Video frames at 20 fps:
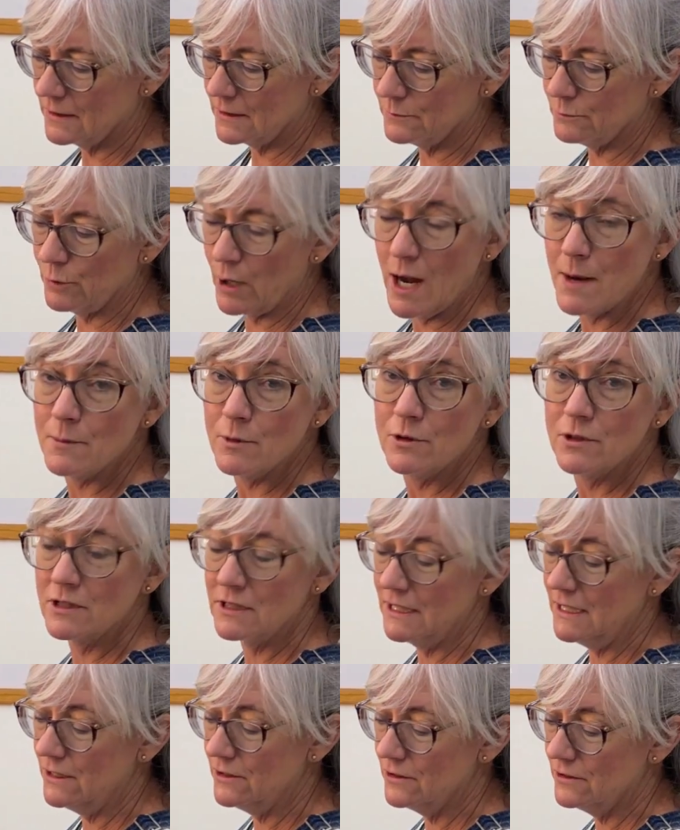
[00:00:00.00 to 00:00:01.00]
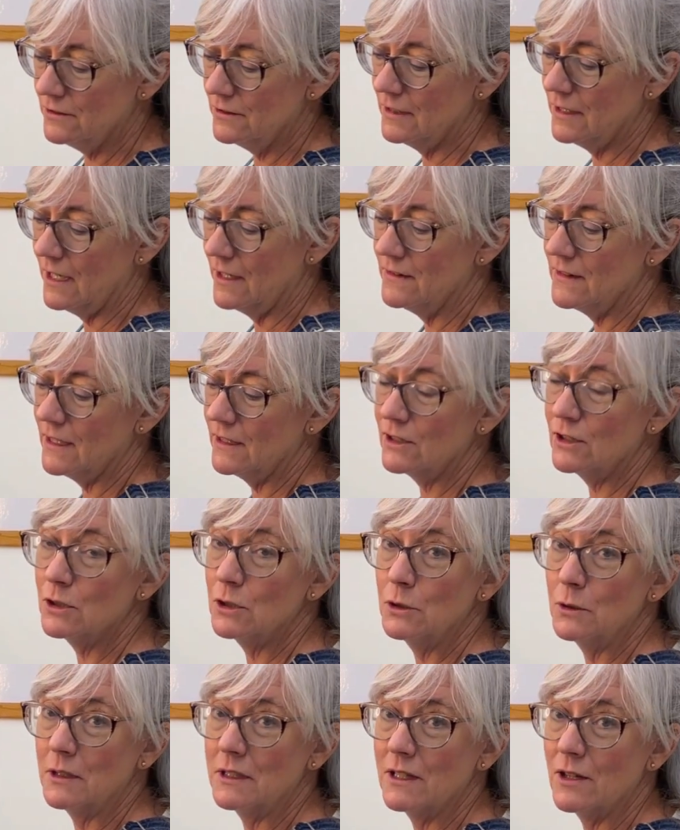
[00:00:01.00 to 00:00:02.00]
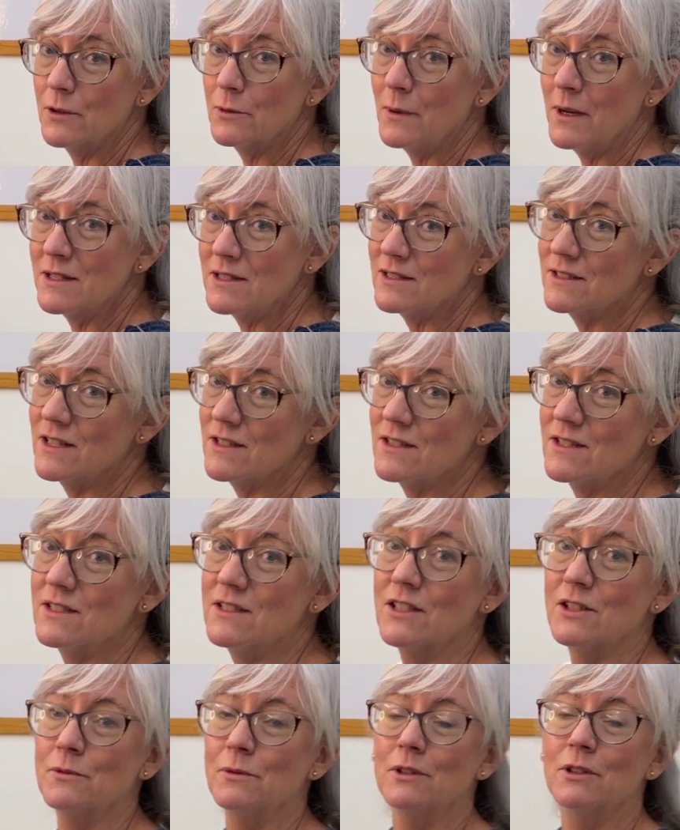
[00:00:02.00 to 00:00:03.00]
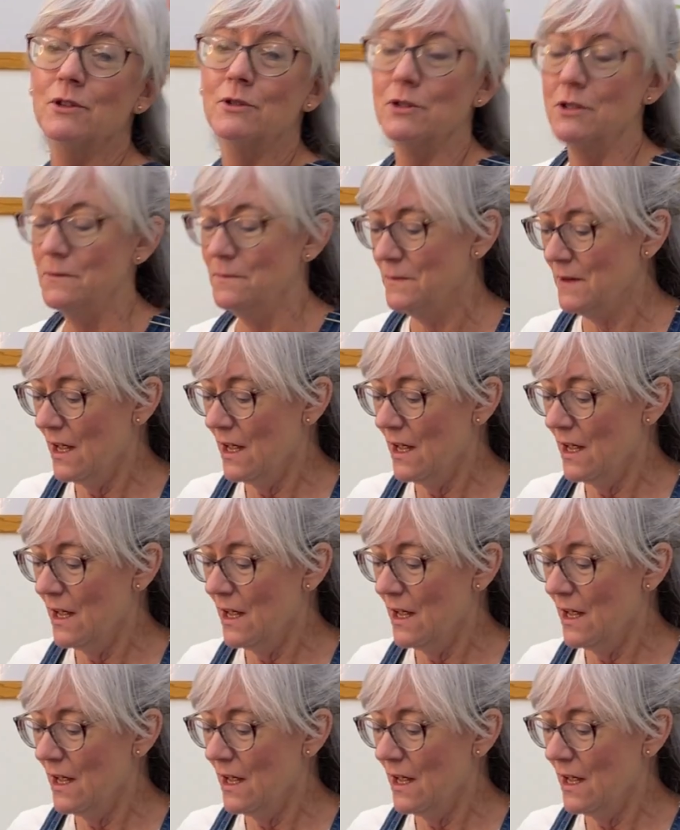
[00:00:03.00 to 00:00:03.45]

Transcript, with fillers: primer cleaner and then glue it, otherwise it doesn't stick really good.